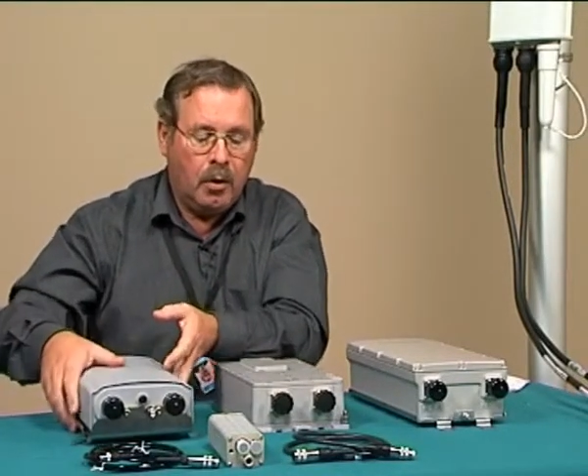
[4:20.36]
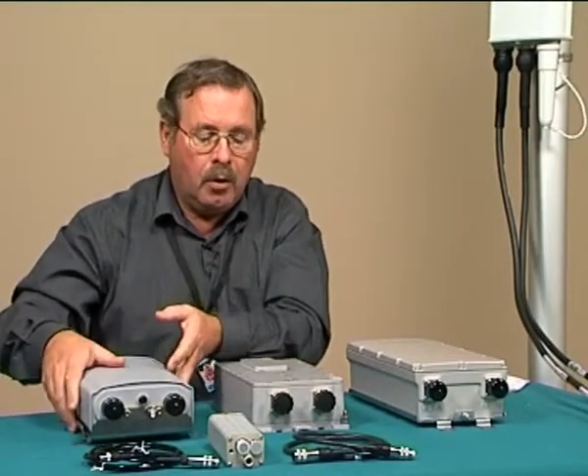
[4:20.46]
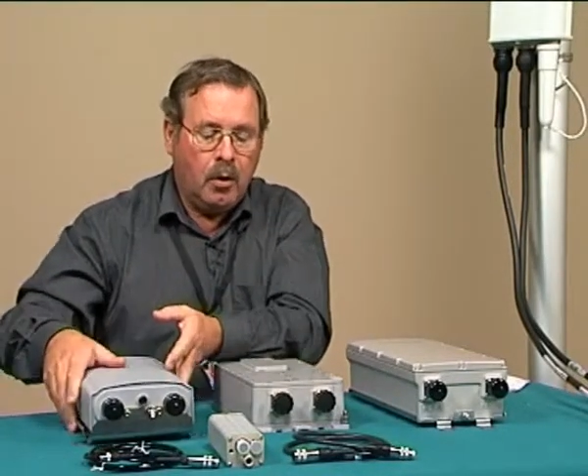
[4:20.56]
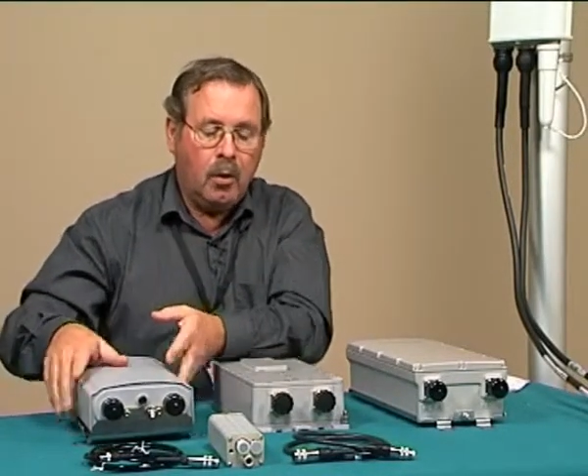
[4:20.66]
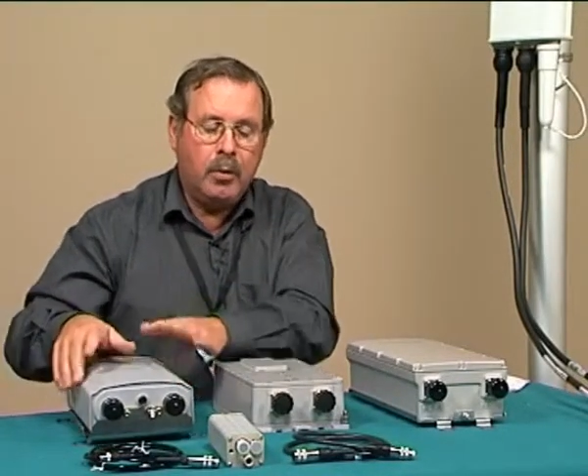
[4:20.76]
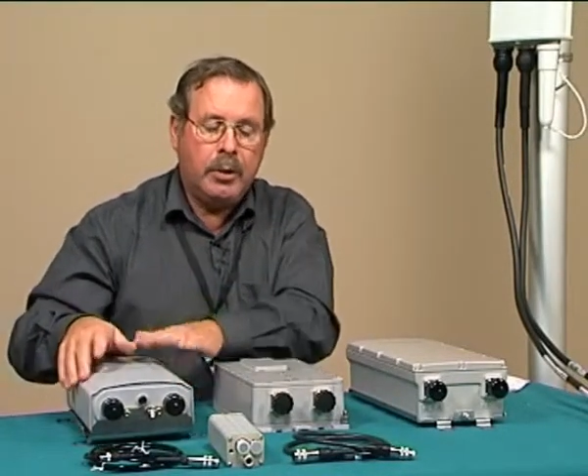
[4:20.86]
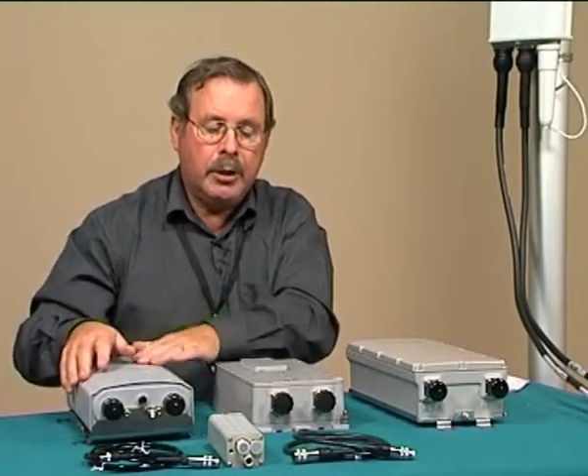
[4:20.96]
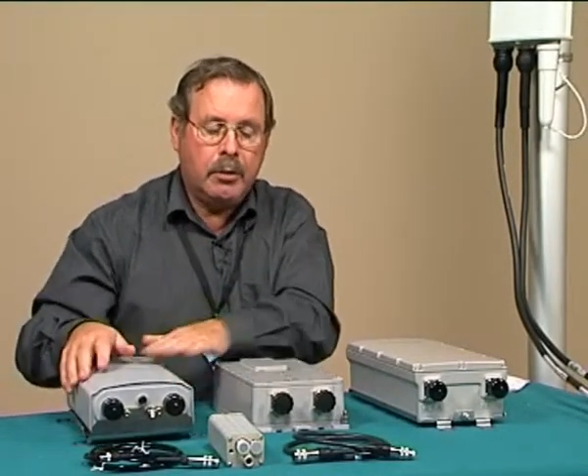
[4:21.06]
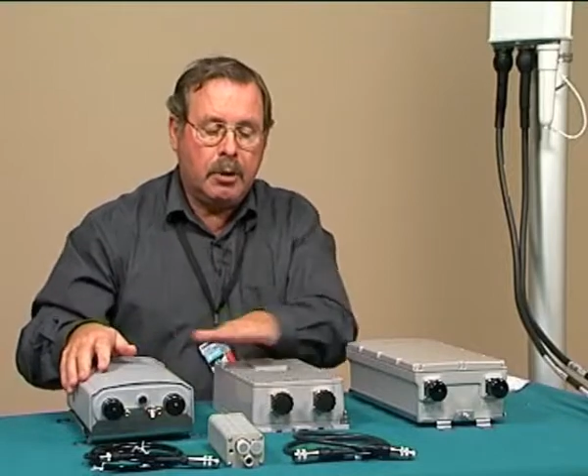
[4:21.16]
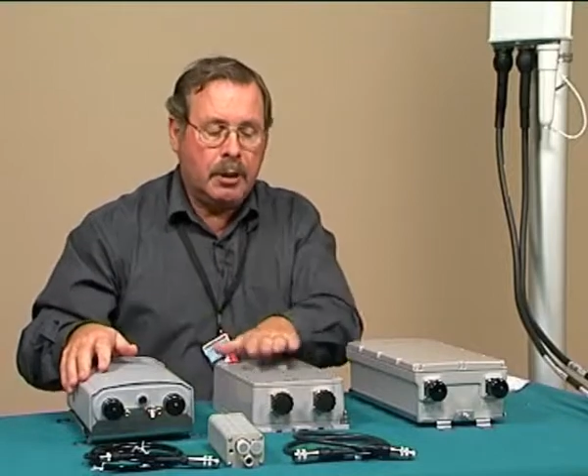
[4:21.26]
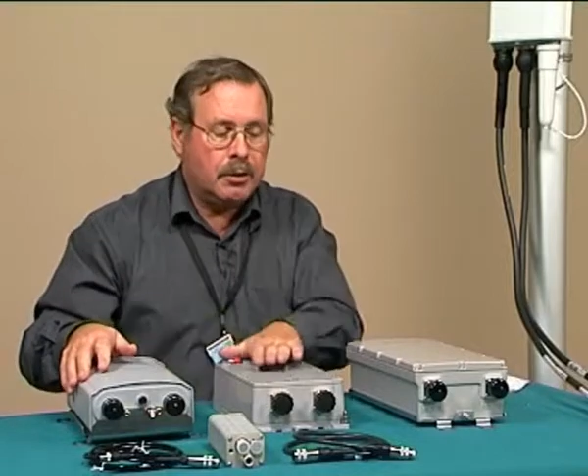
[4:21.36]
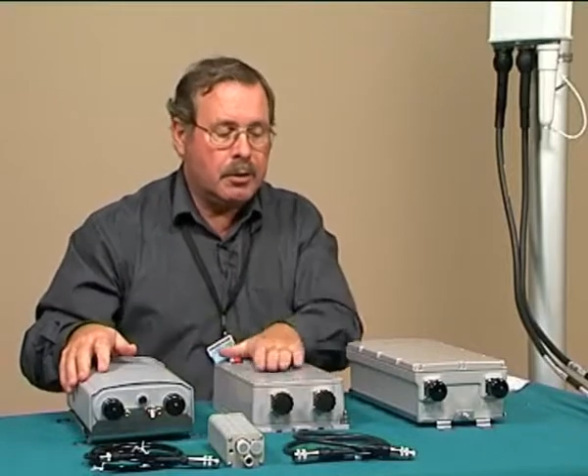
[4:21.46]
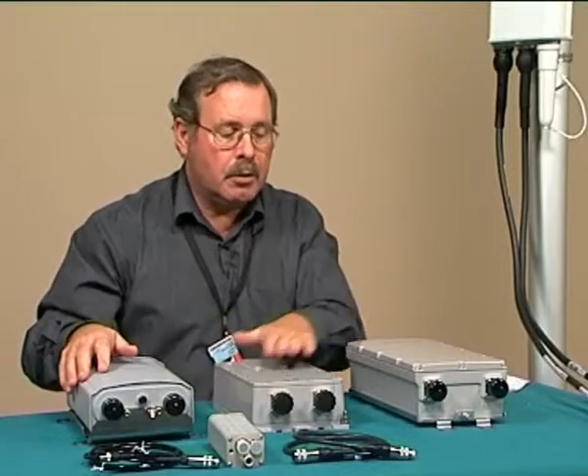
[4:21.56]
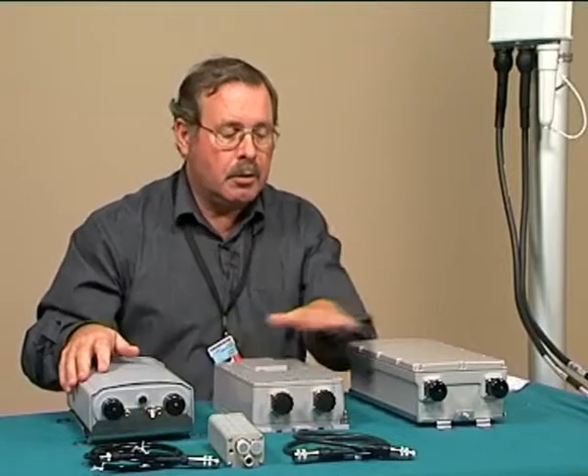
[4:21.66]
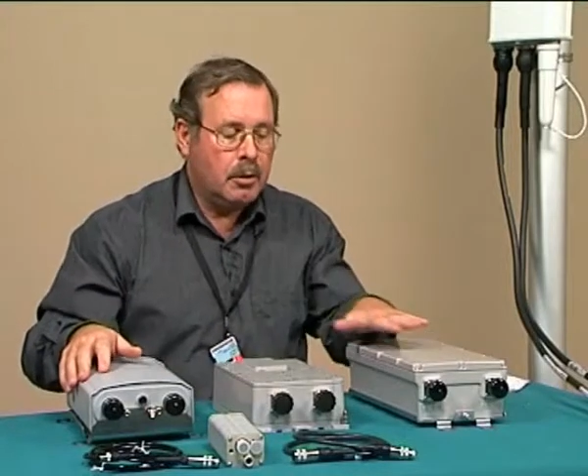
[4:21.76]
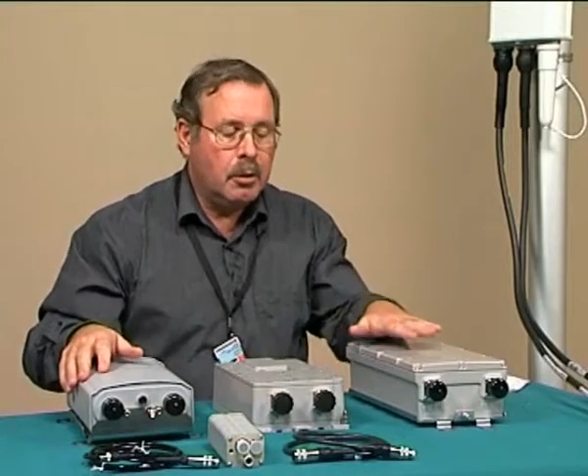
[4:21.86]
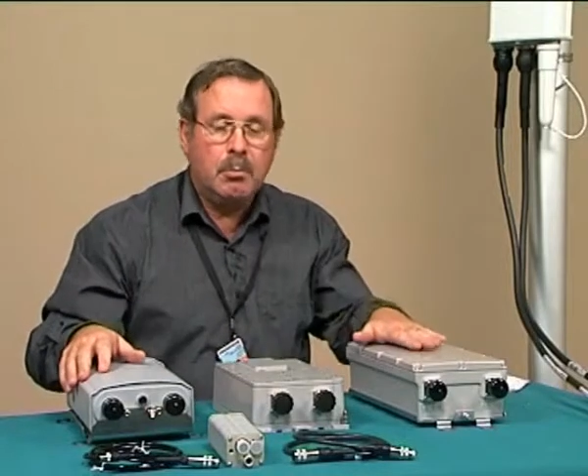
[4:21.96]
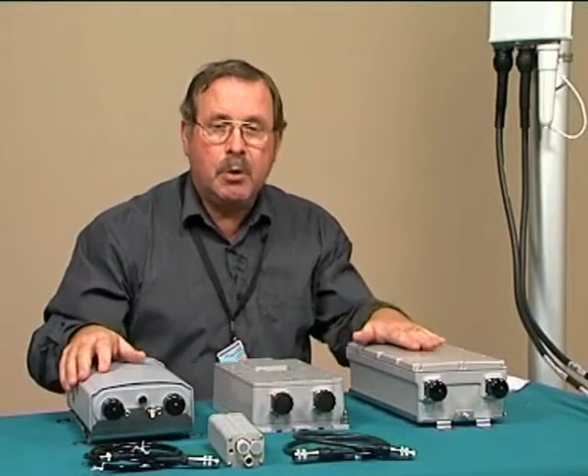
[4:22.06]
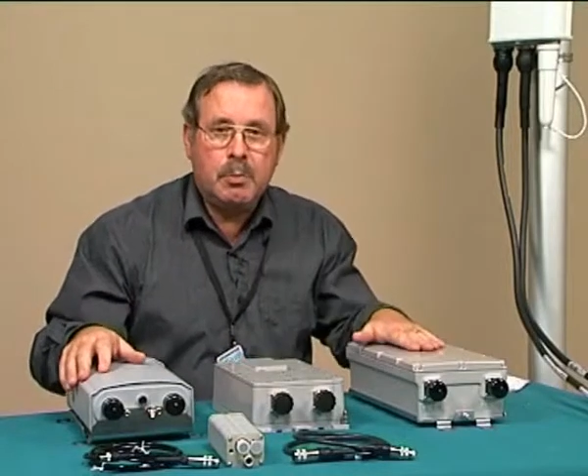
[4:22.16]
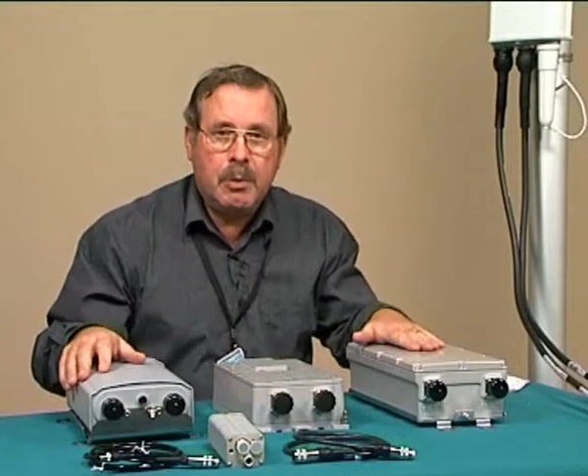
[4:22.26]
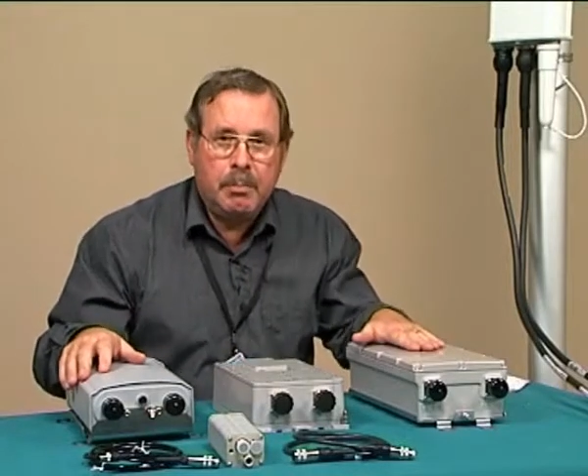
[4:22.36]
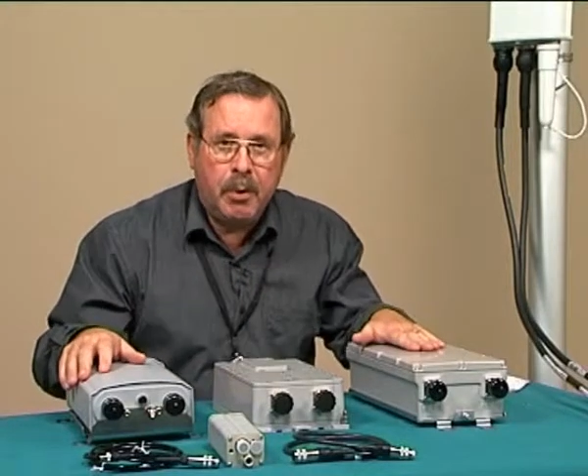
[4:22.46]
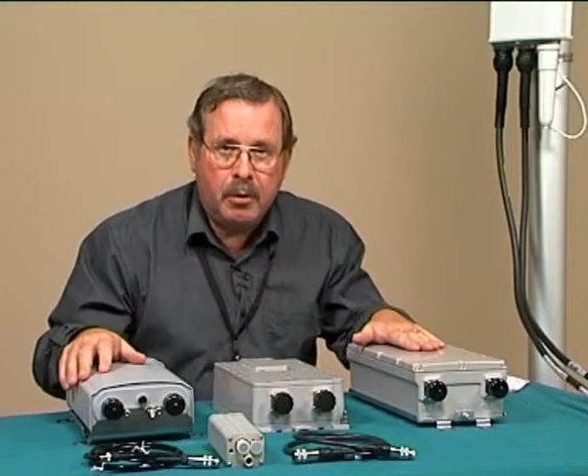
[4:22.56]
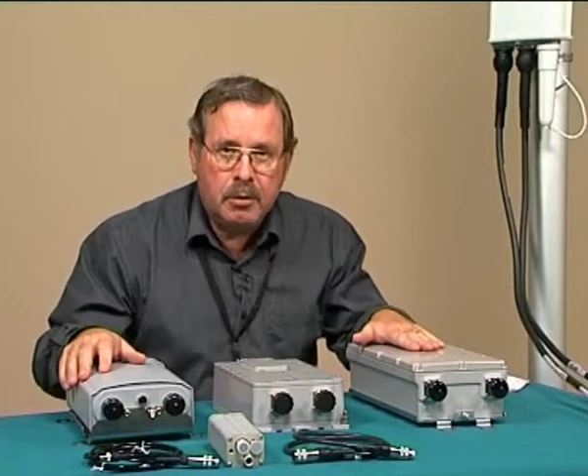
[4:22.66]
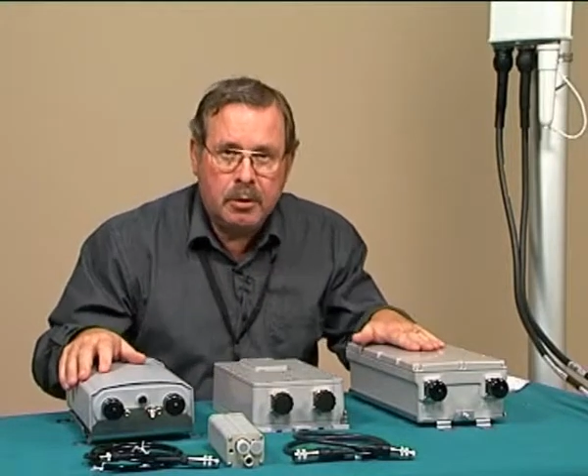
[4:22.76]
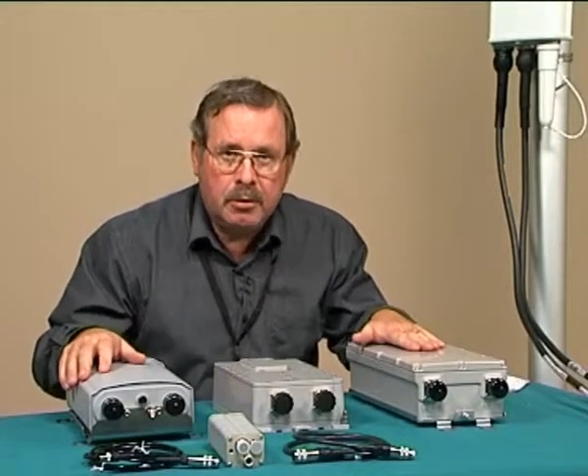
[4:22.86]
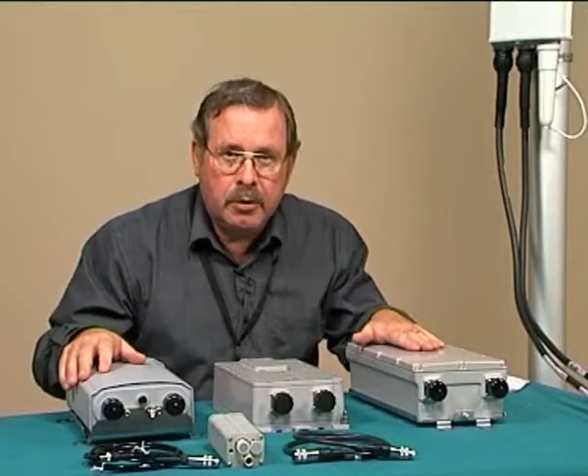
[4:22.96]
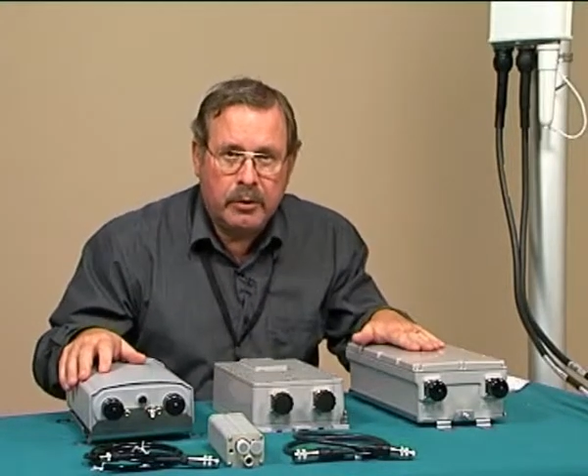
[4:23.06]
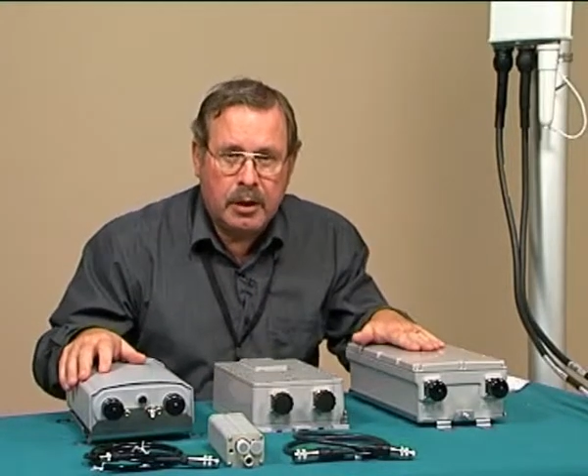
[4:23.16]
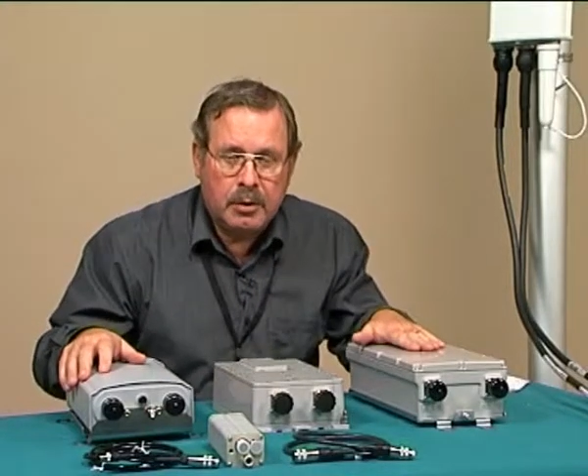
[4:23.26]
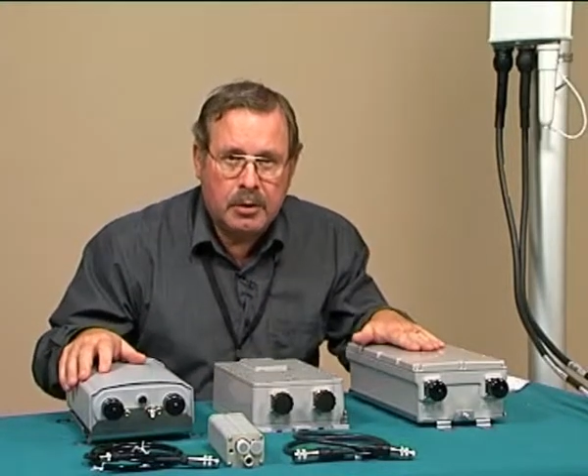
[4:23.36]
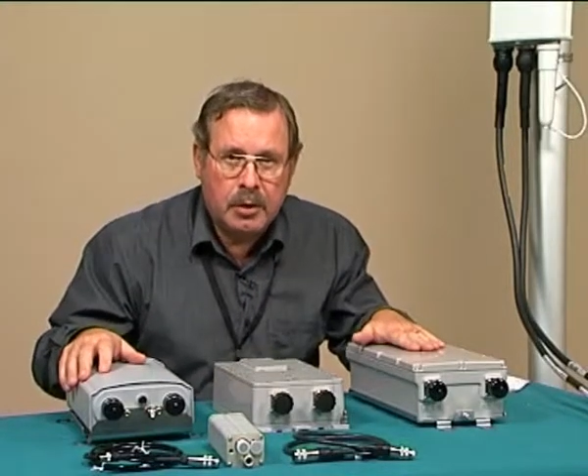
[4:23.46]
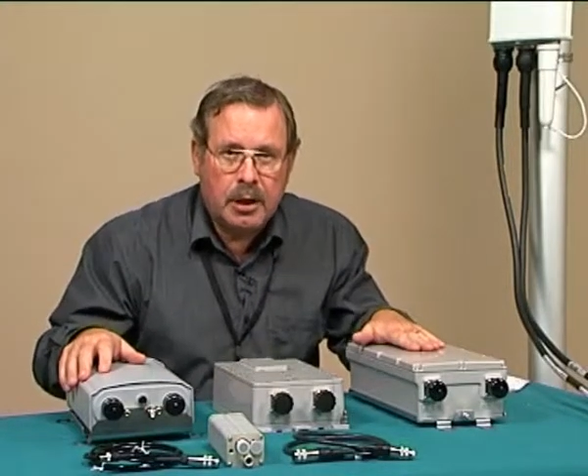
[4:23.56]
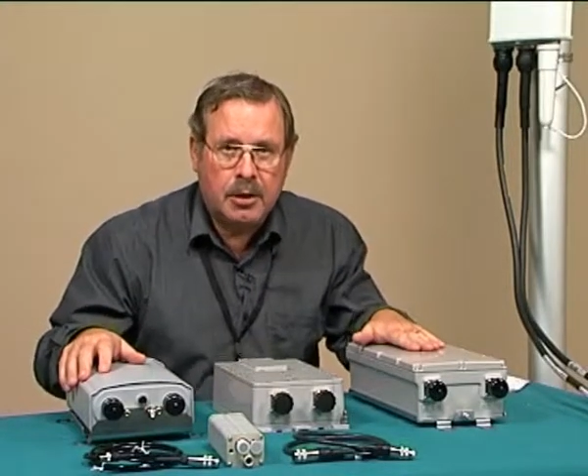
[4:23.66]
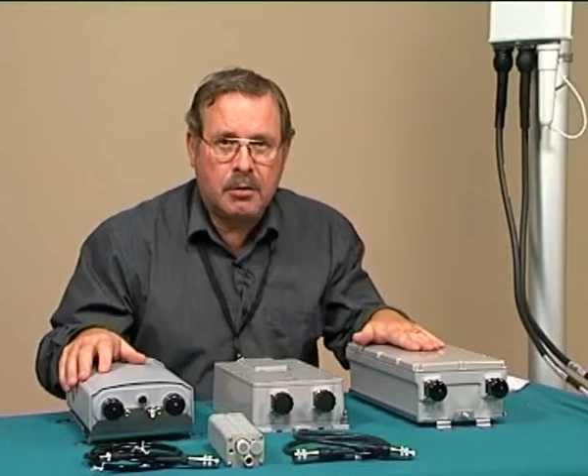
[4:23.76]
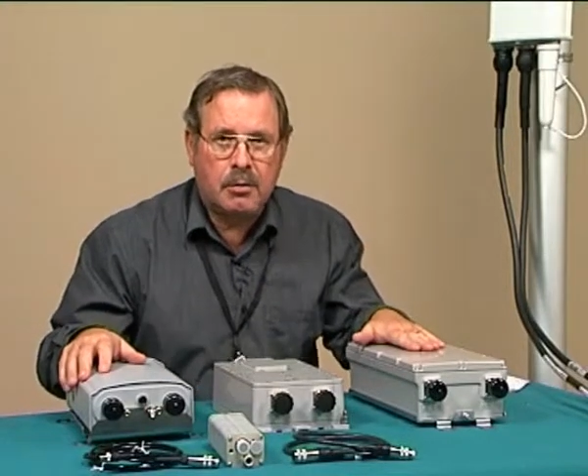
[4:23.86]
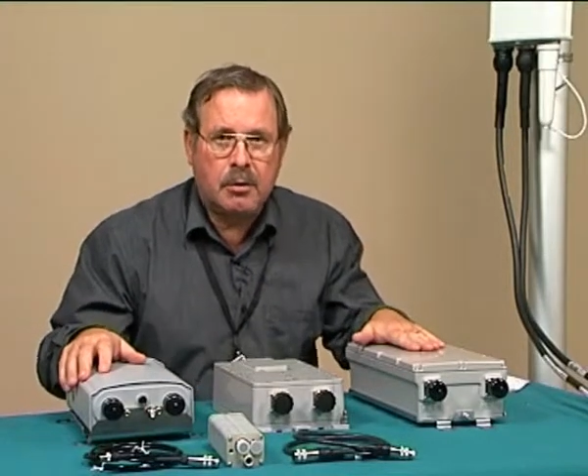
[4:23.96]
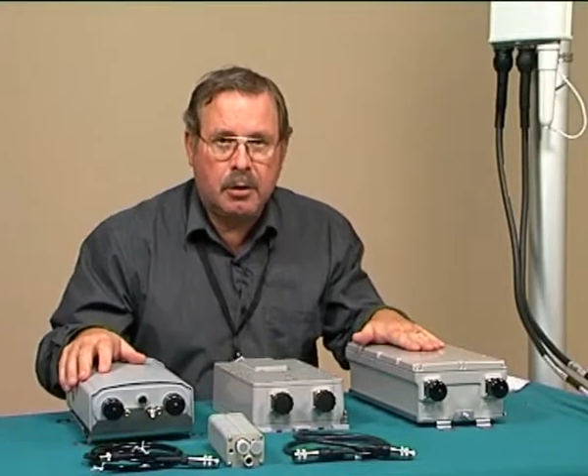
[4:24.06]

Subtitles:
All the units must be bonded to the station